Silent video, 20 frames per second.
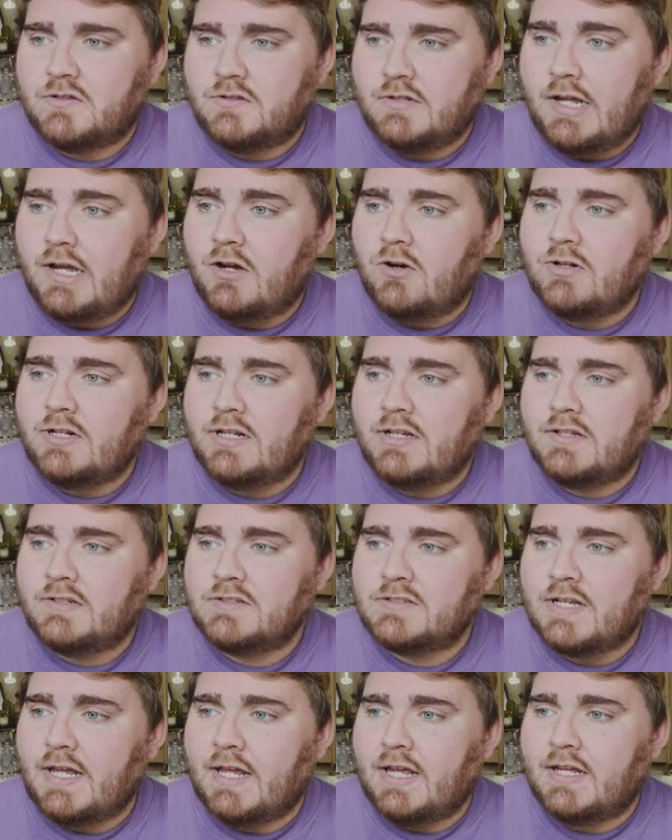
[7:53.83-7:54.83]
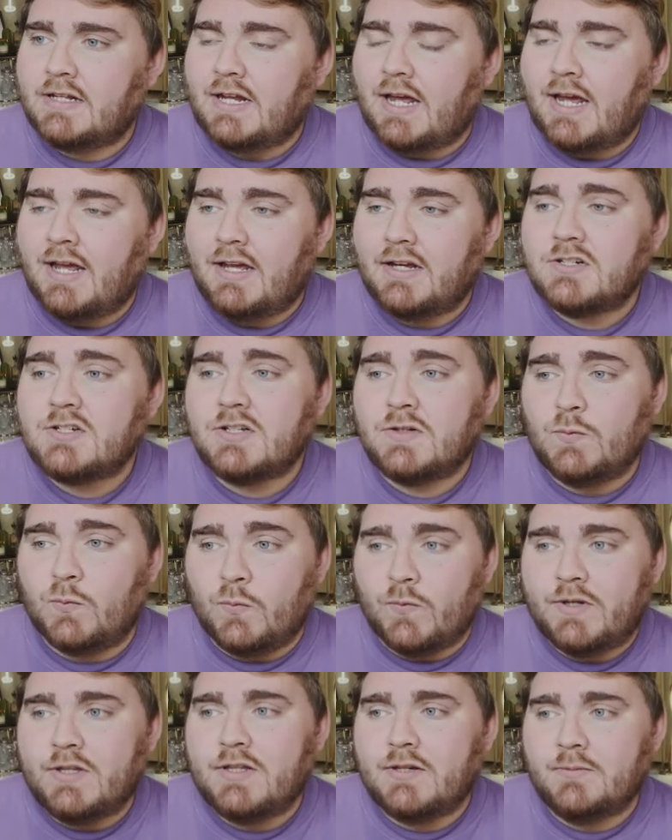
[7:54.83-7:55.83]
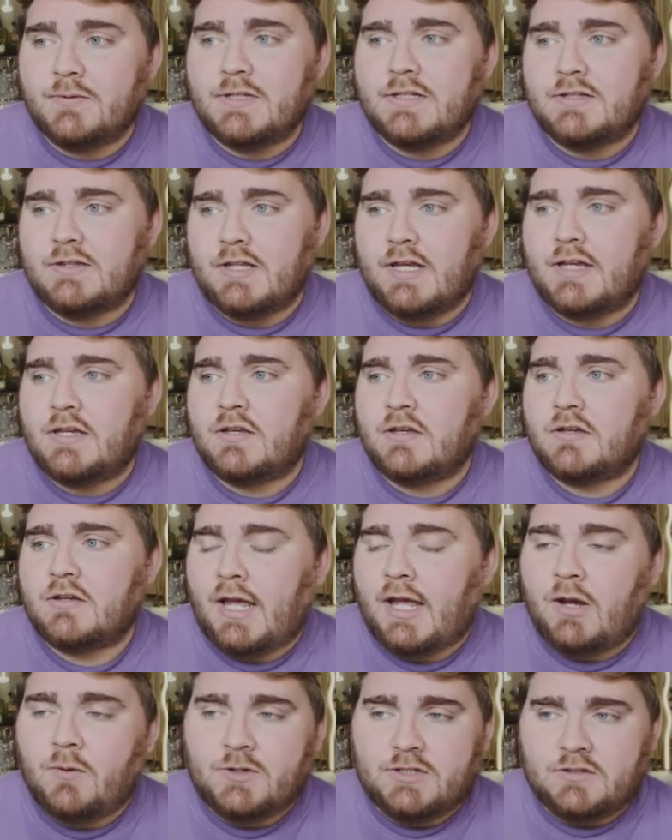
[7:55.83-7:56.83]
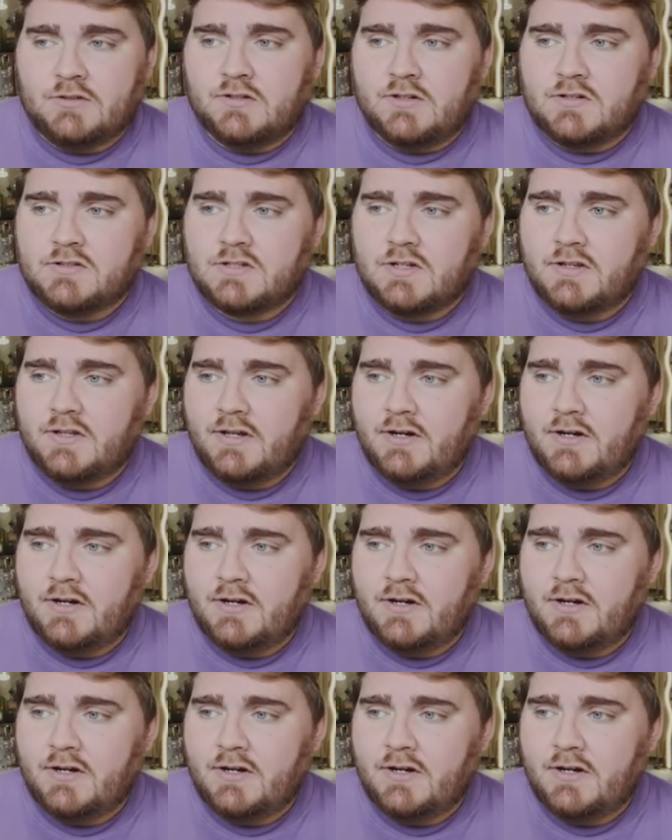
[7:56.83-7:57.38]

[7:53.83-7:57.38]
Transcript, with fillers: nowadays and I actually really really like how it looks on